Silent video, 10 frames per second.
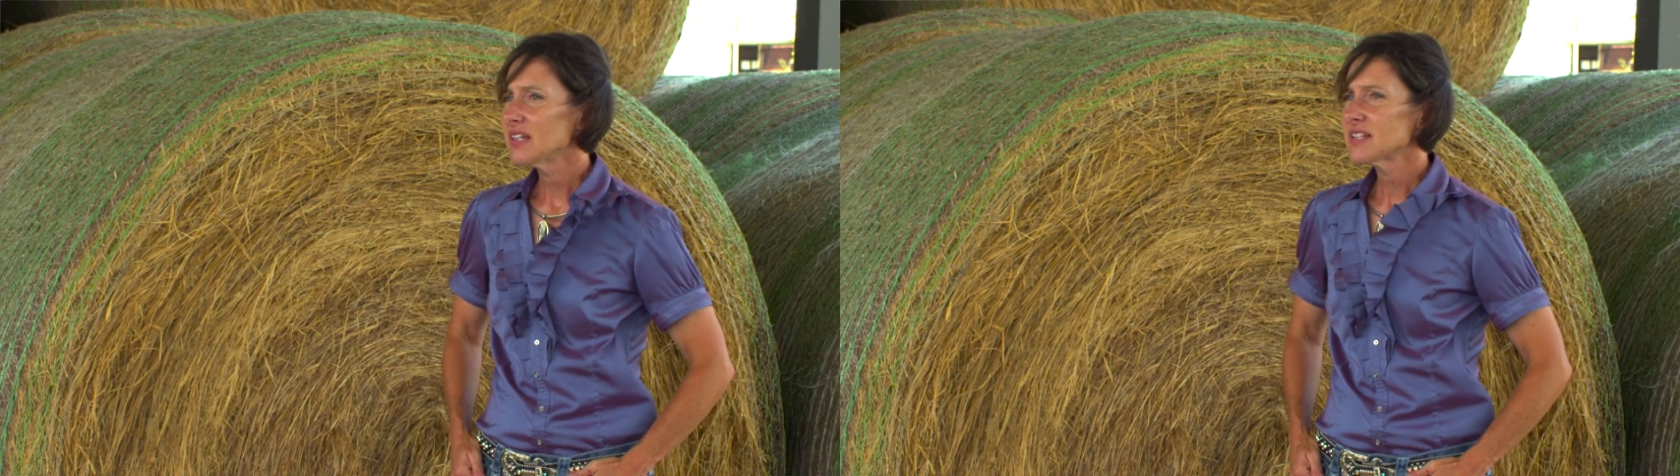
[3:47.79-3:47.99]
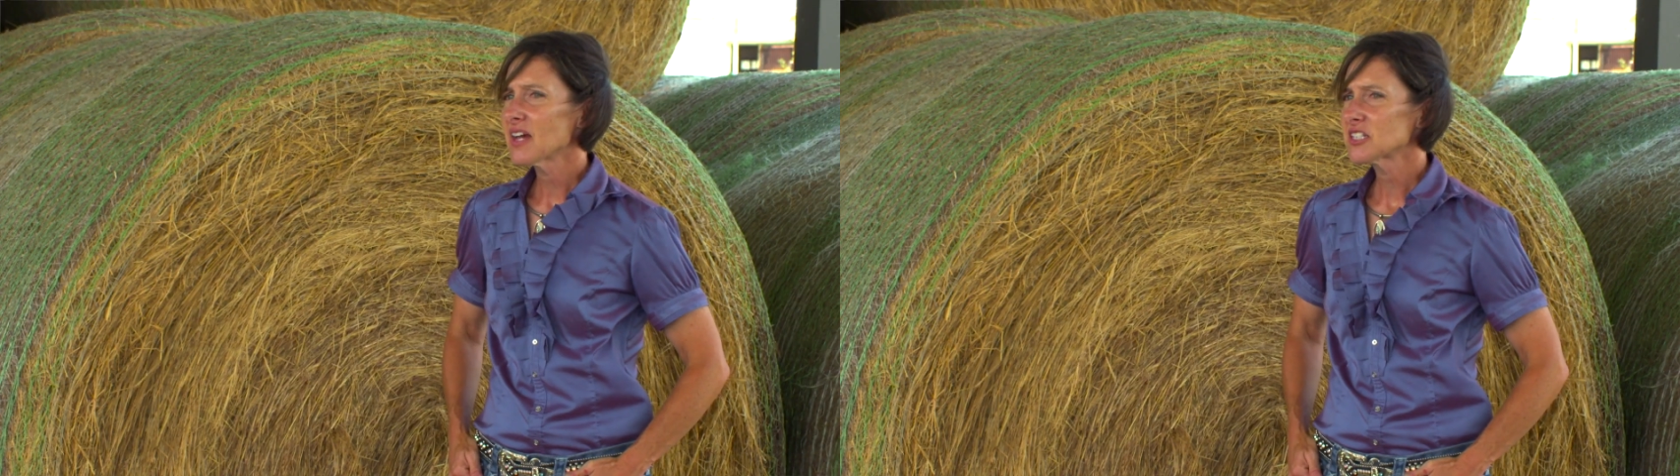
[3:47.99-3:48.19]

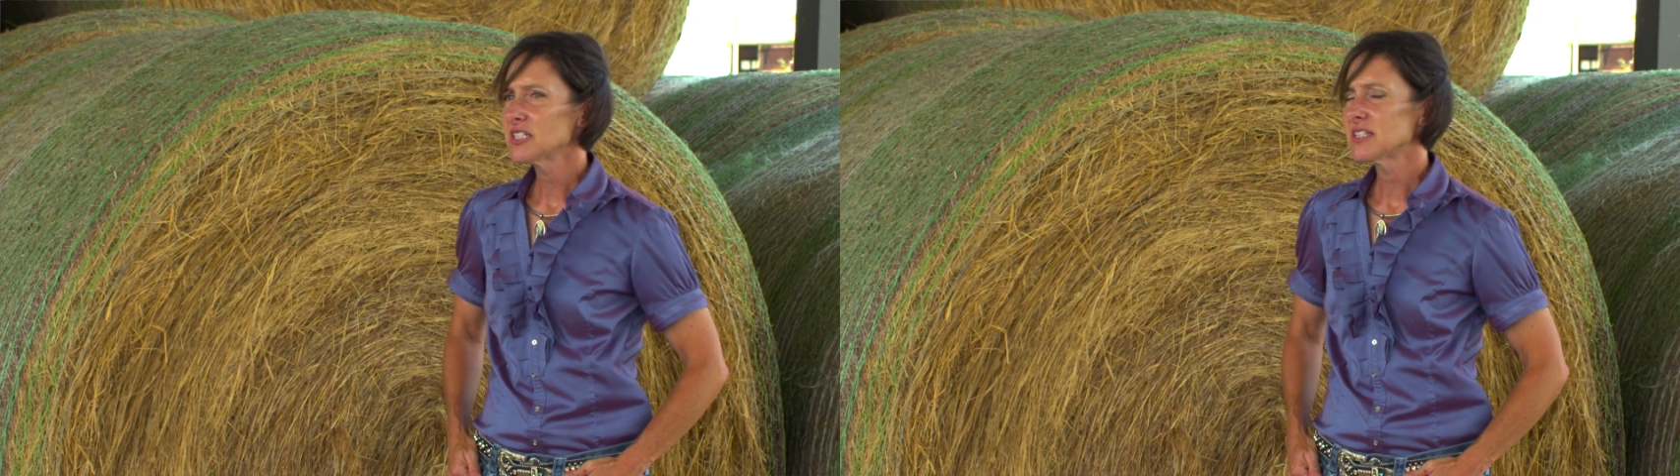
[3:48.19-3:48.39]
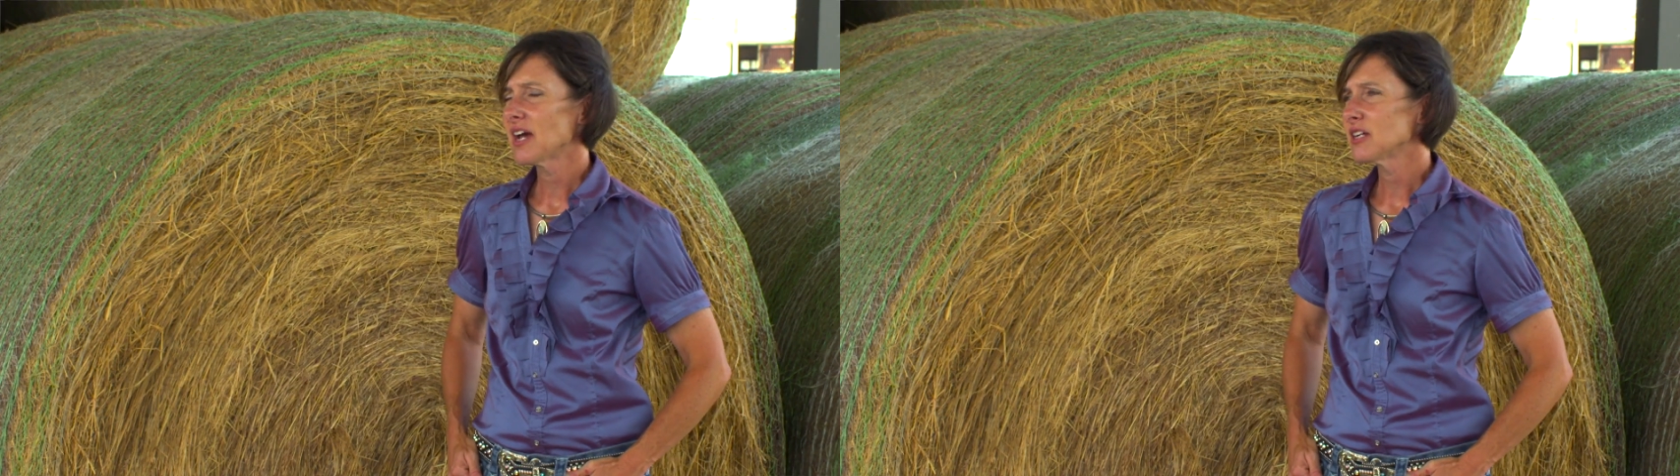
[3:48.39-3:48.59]
it's actually
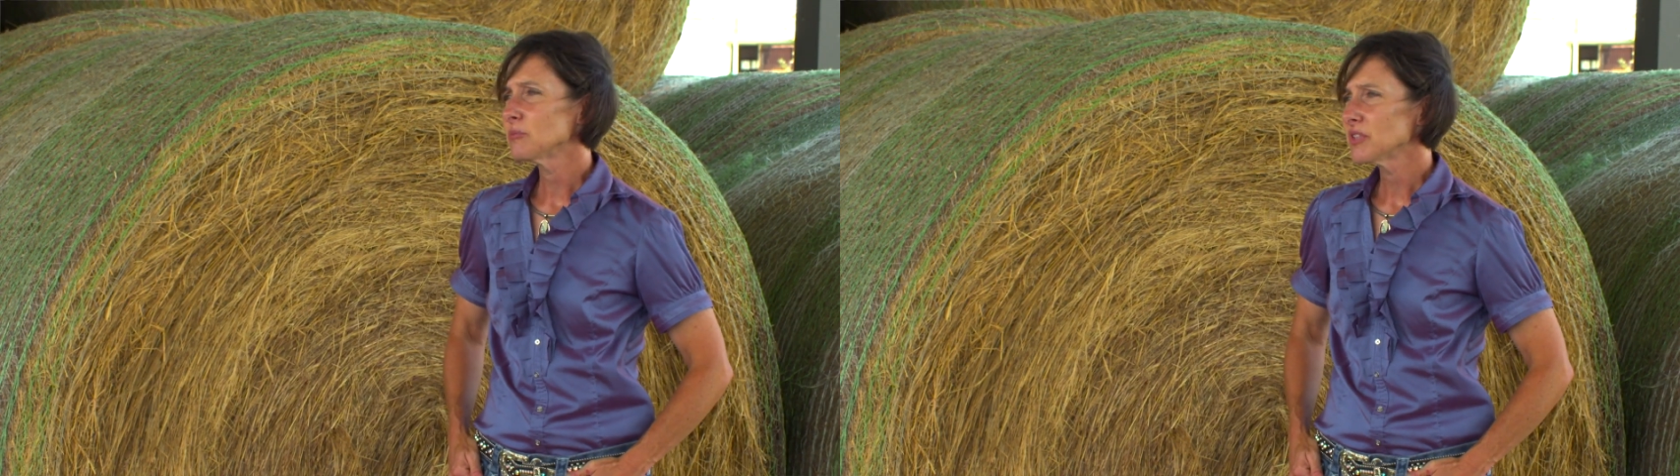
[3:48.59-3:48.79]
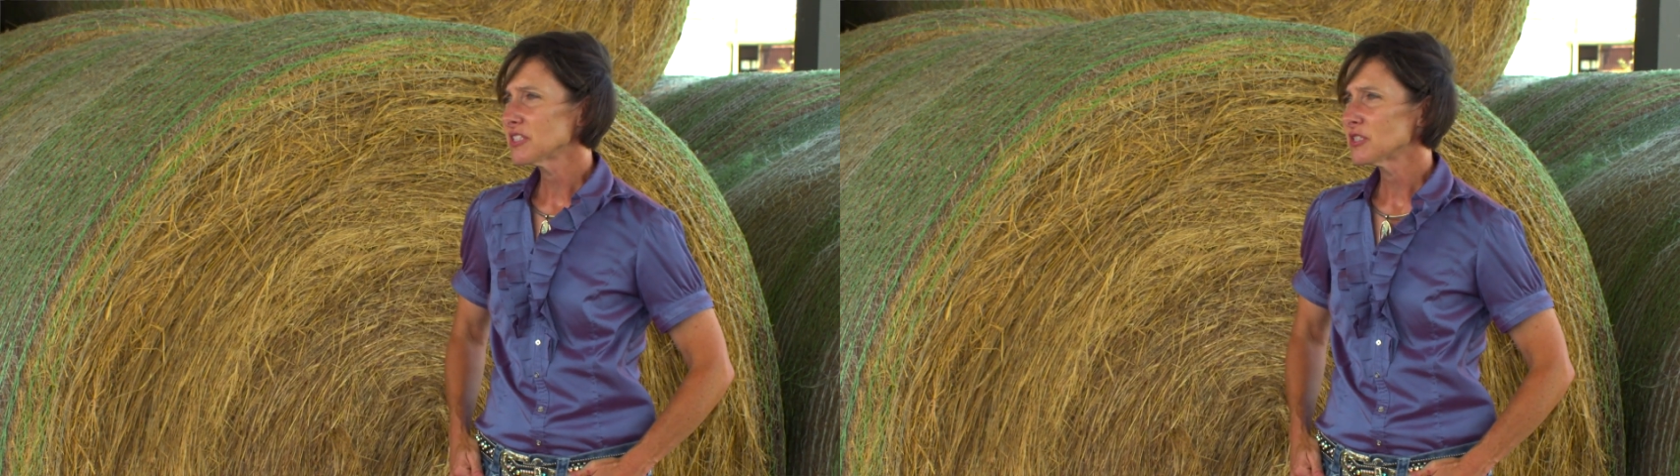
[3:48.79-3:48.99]
titled
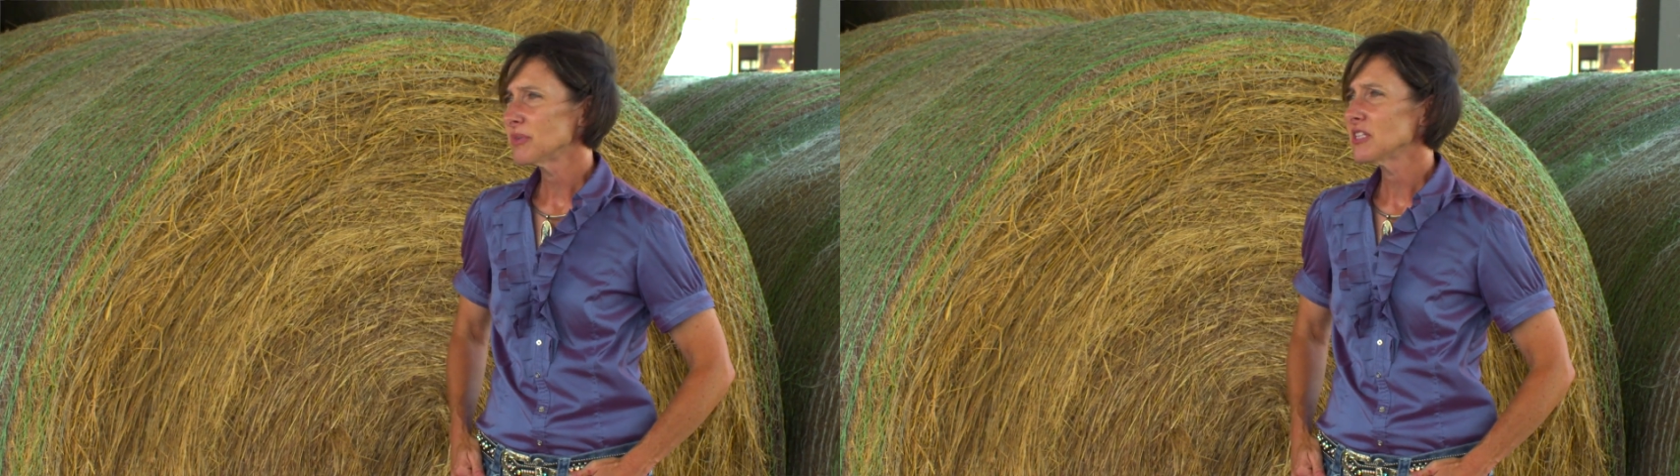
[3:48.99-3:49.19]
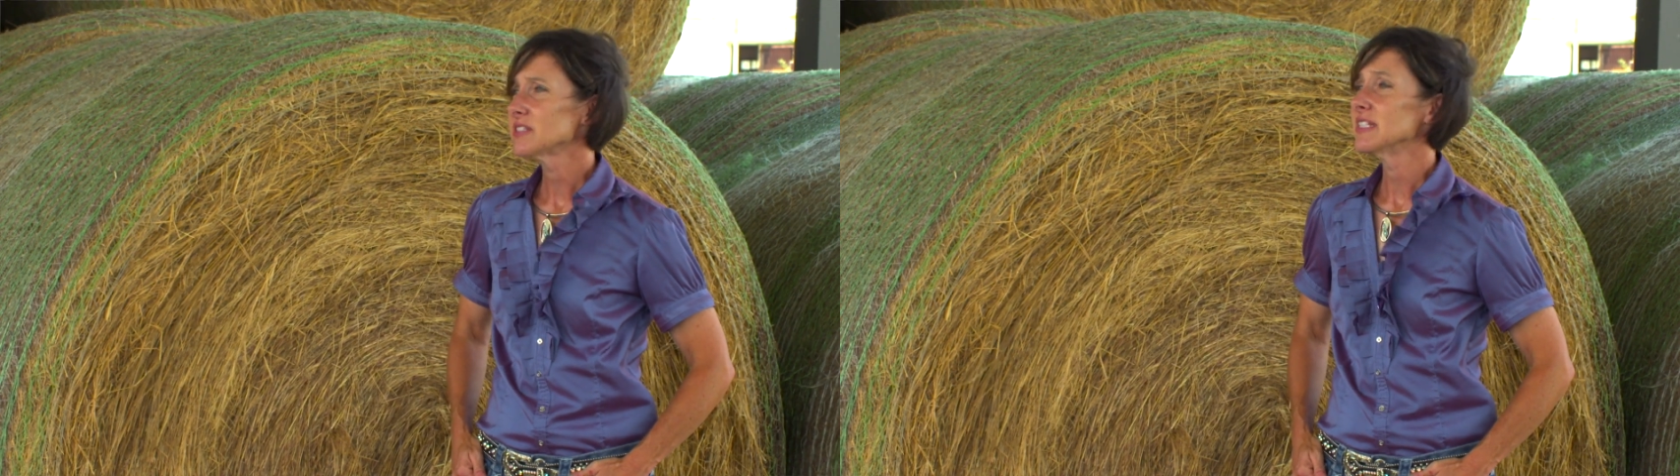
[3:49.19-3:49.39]
Blister
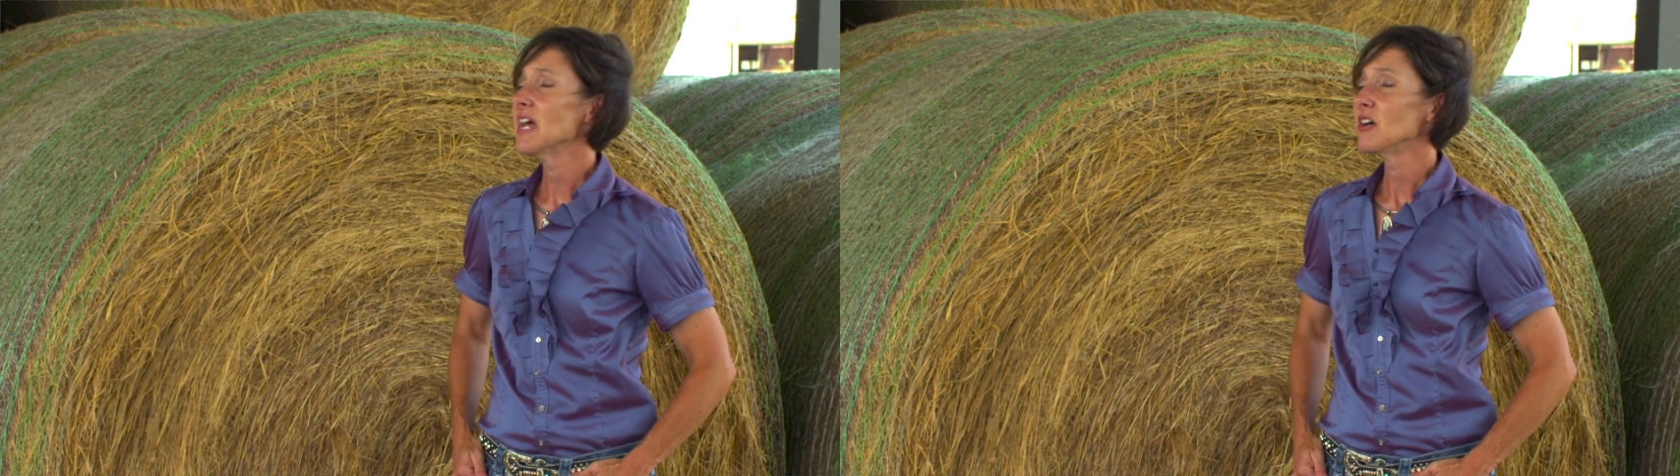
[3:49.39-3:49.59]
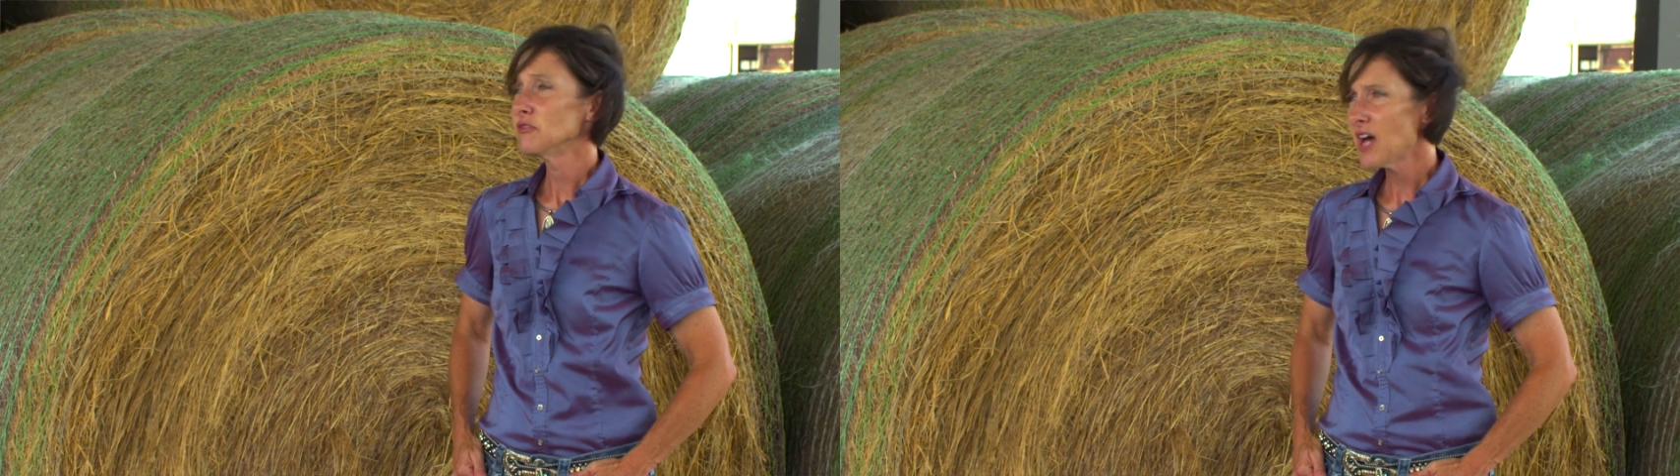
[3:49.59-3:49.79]
Beetles in
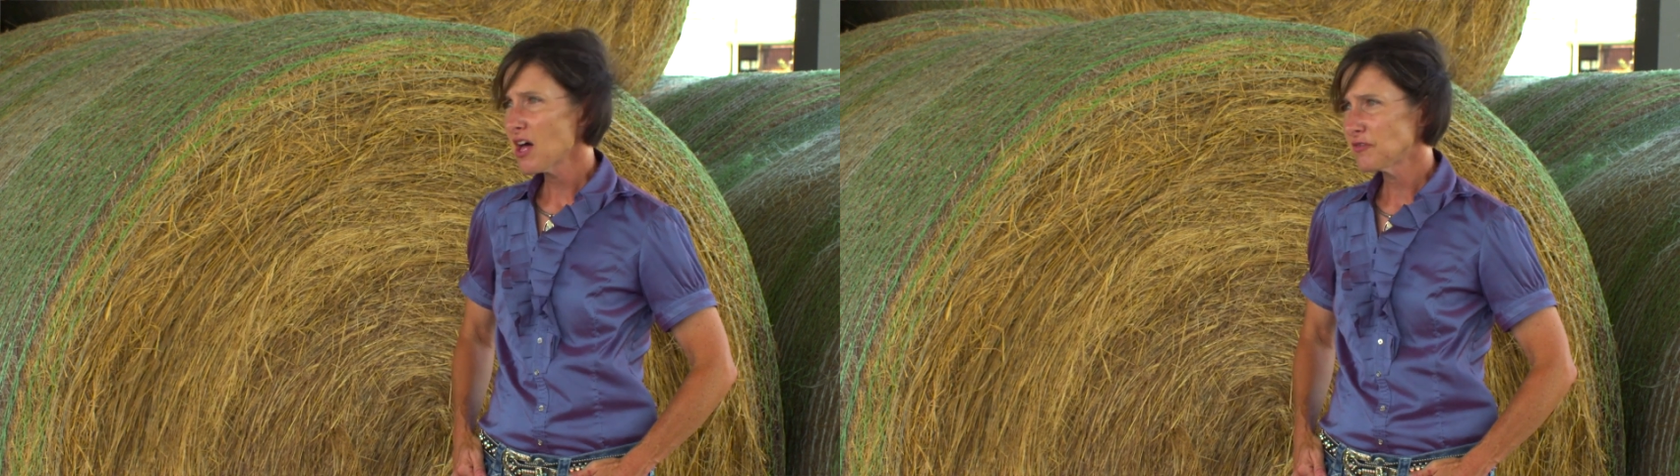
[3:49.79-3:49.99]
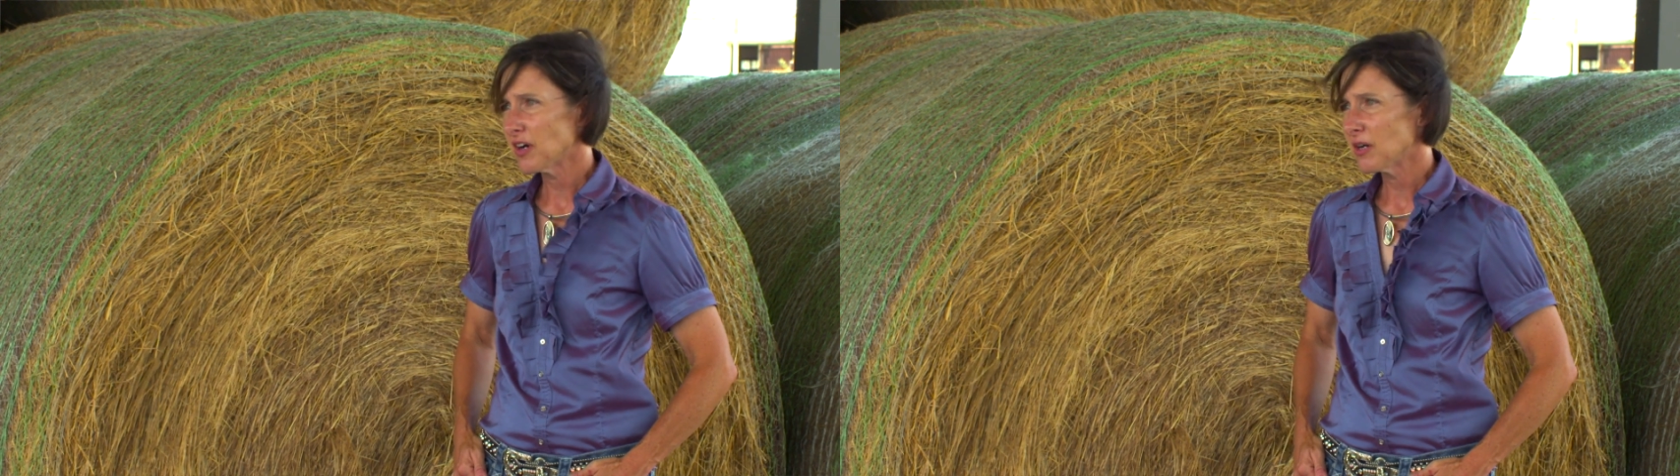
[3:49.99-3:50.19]

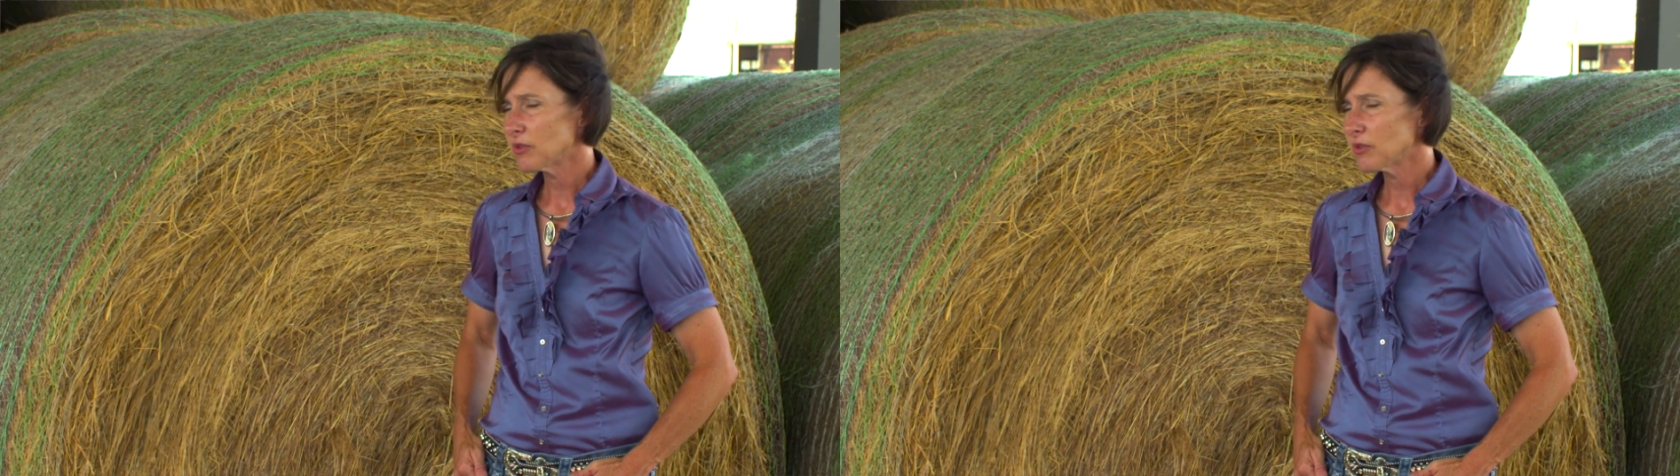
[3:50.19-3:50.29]
Alfalfa,